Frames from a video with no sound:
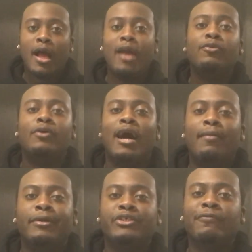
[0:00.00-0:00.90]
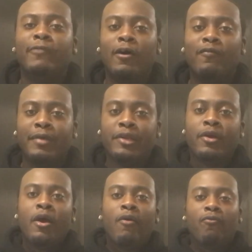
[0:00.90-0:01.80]
I don't know how much involvement
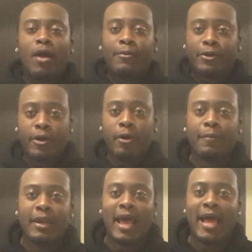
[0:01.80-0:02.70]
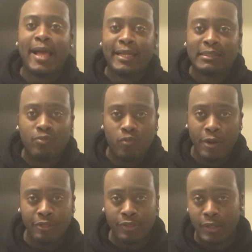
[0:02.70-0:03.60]
Robert Kirkman has with